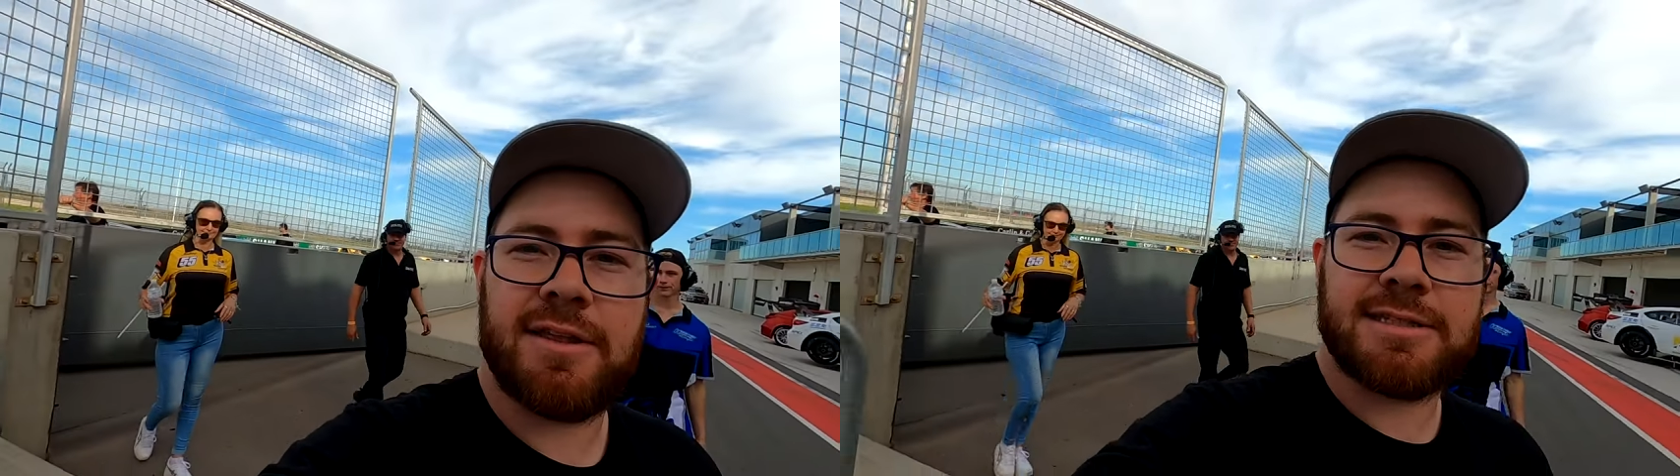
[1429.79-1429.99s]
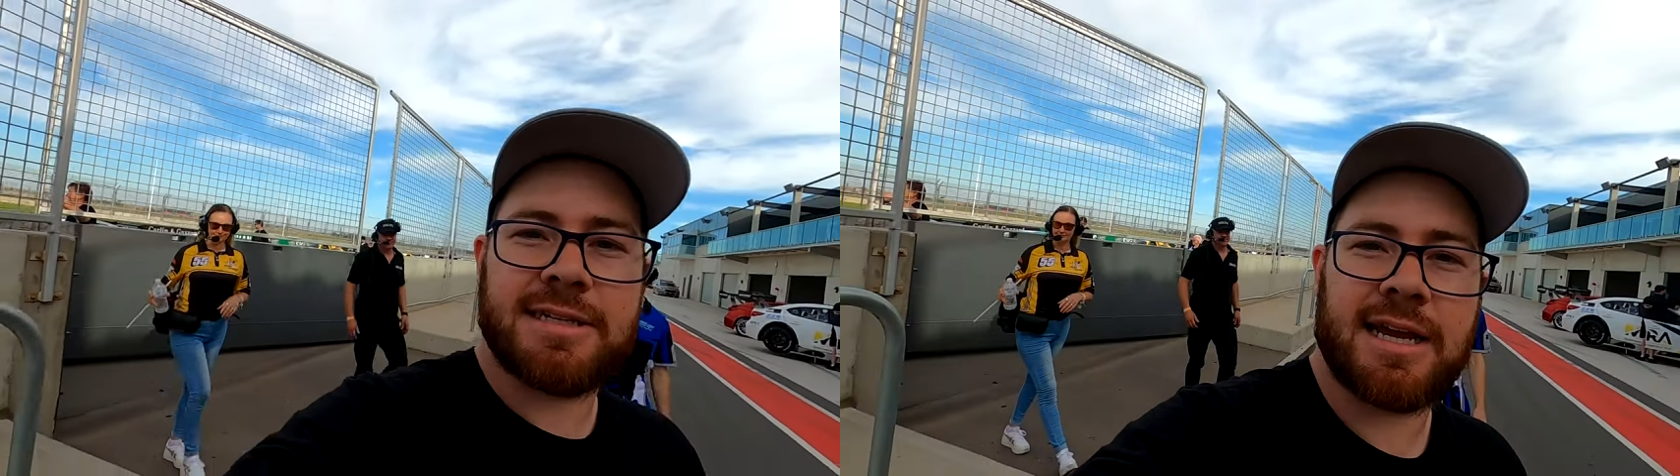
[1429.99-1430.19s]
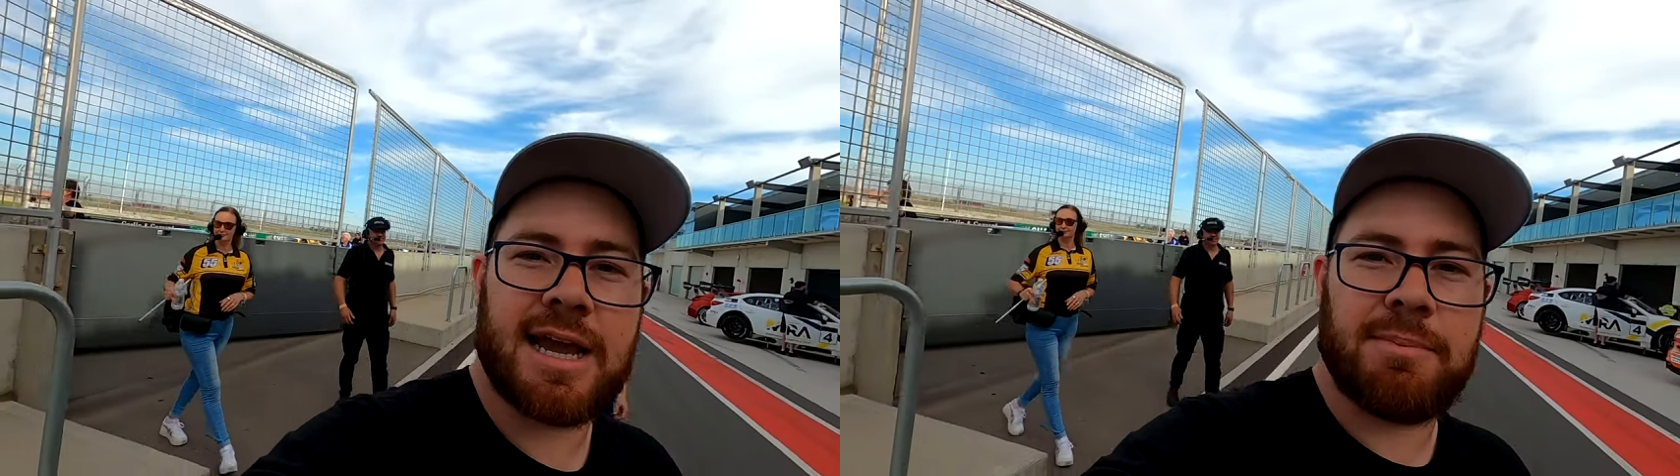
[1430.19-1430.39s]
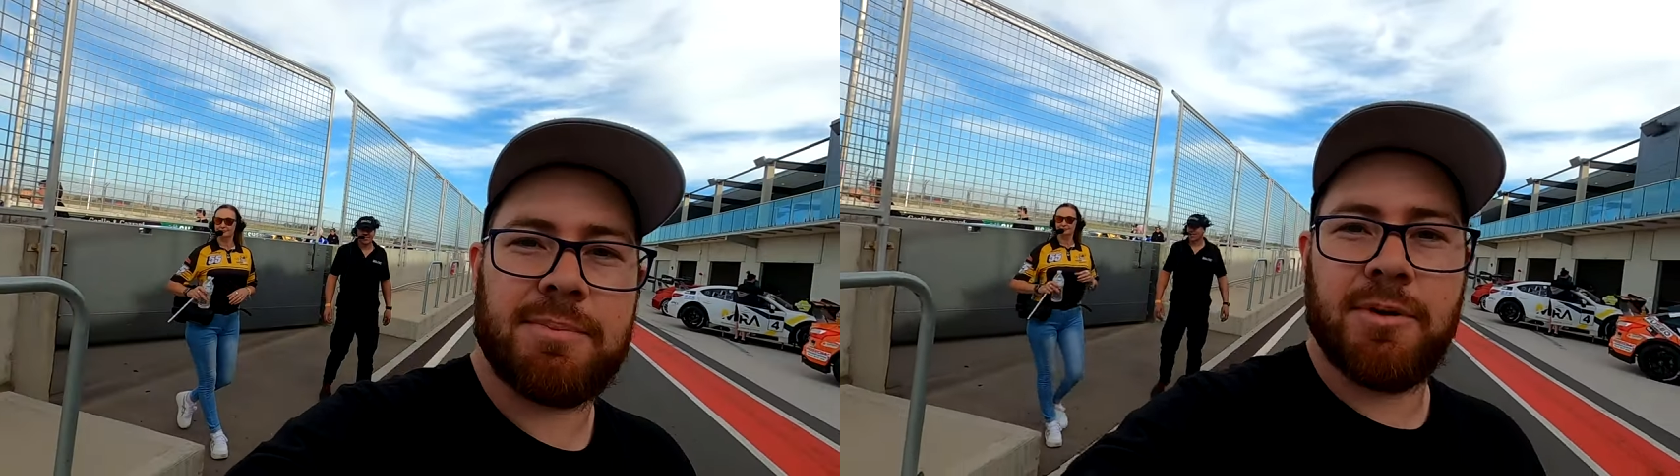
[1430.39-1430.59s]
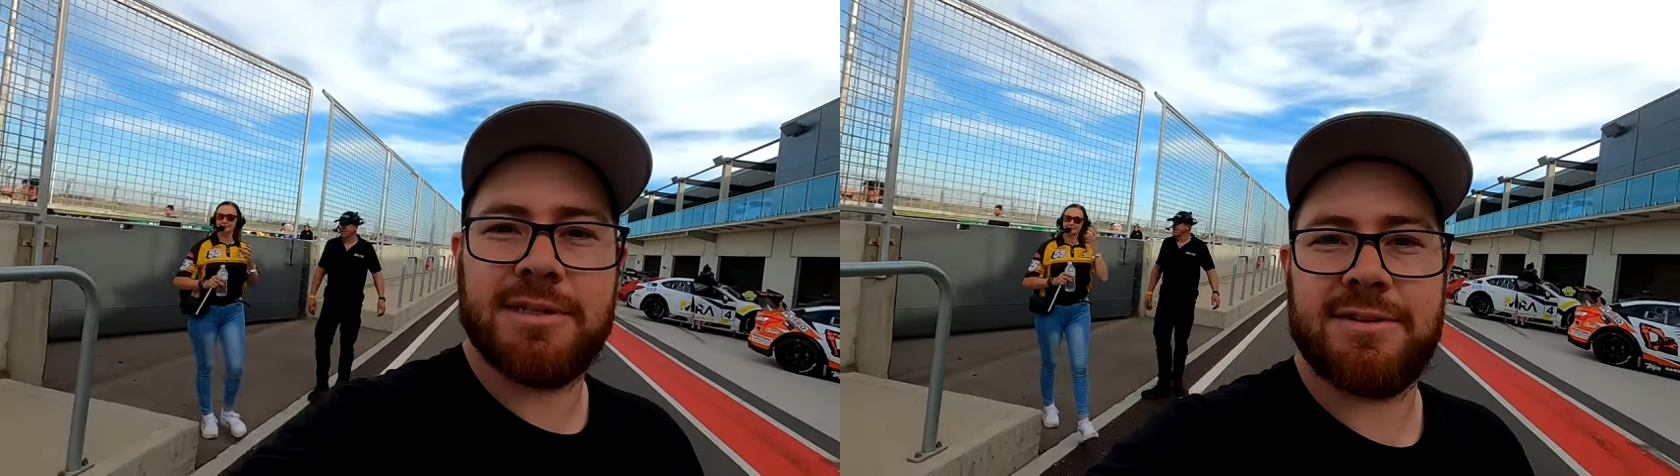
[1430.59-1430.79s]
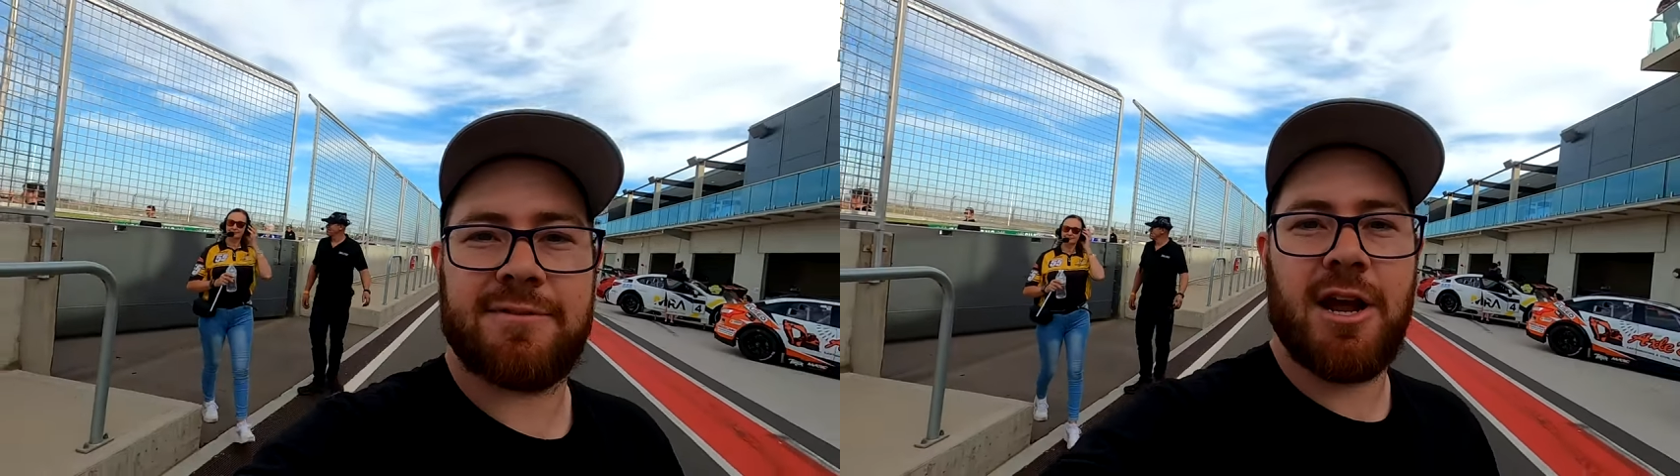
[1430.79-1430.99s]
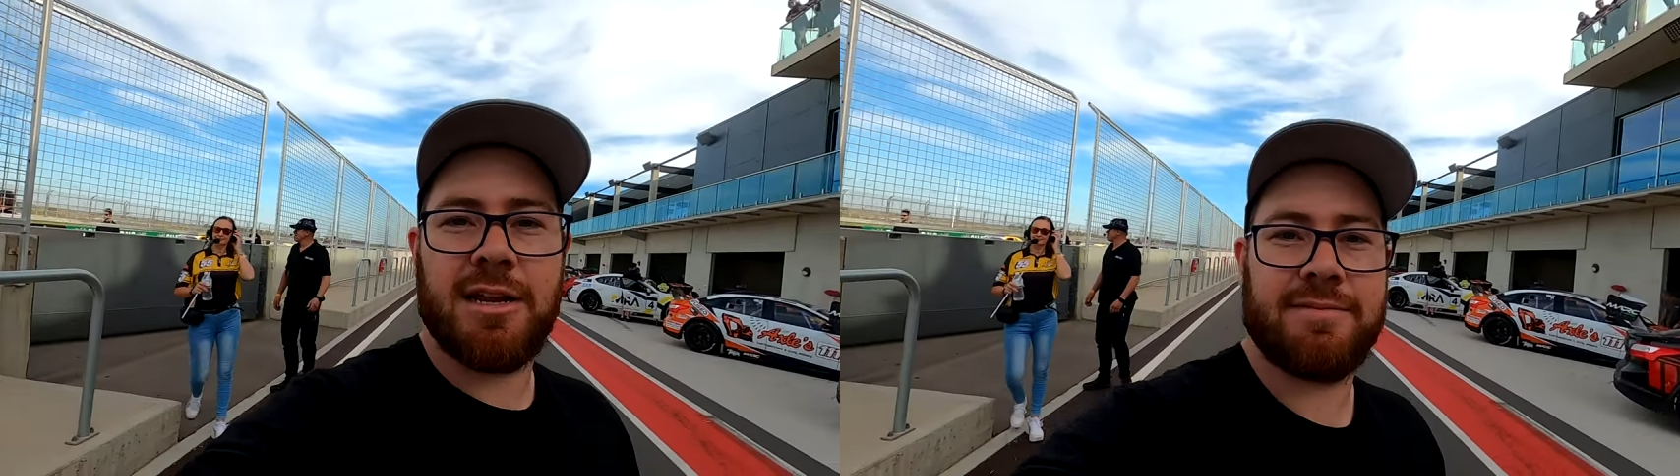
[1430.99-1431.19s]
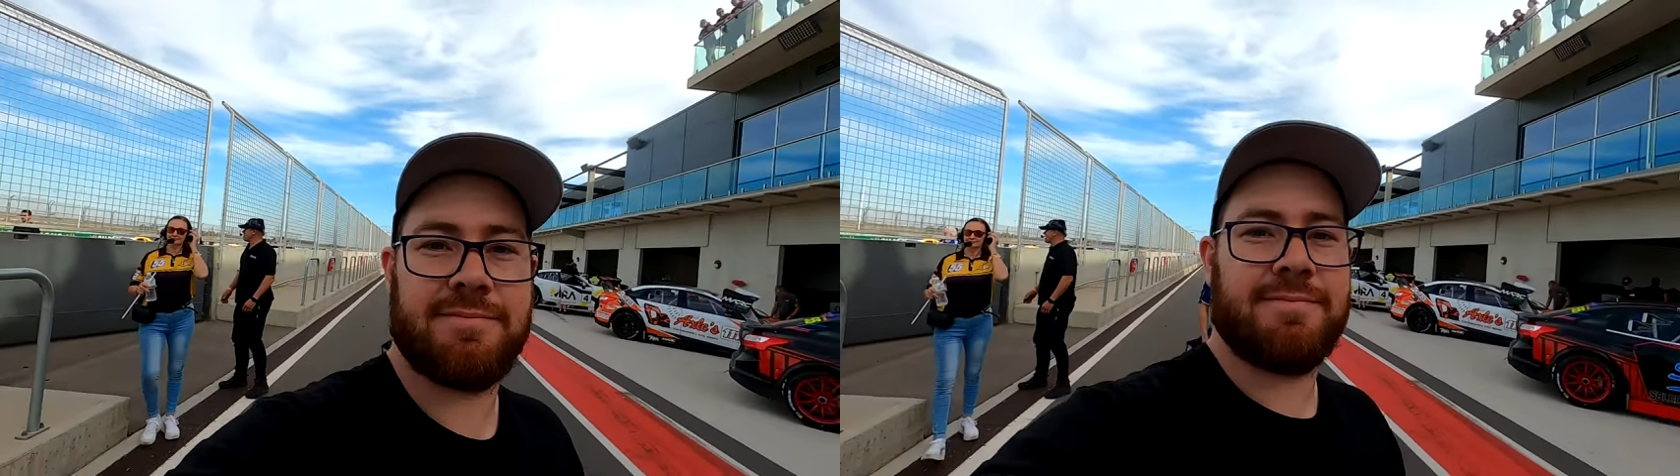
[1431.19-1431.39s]
that's uh, a couple of points in
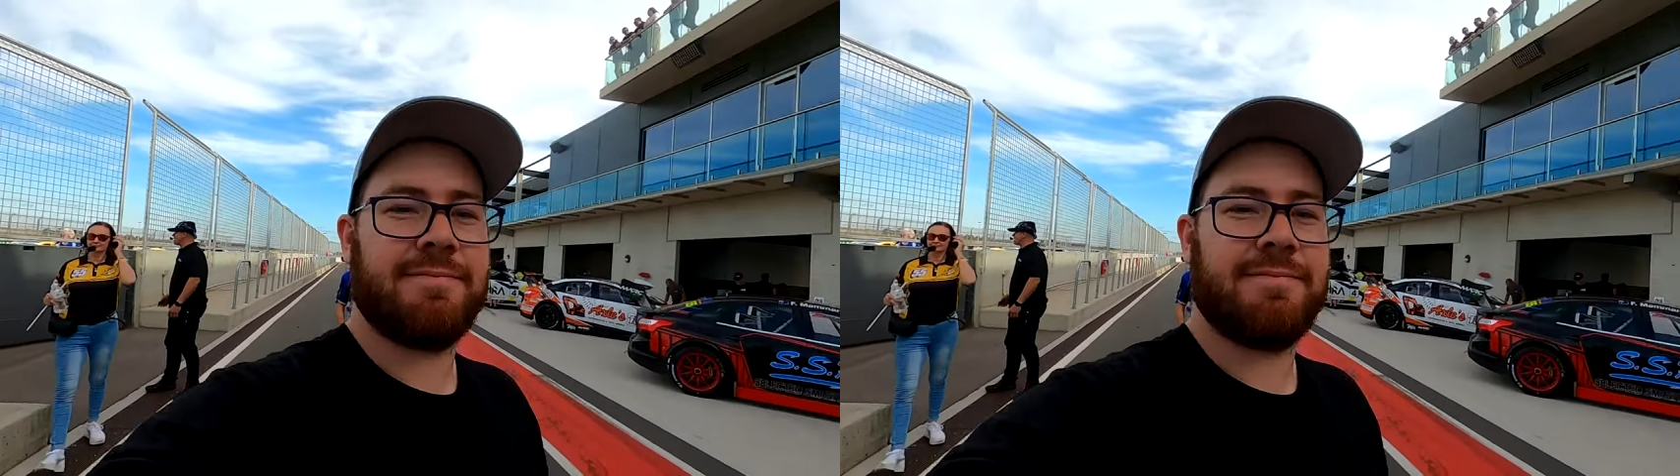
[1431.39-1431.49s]
front.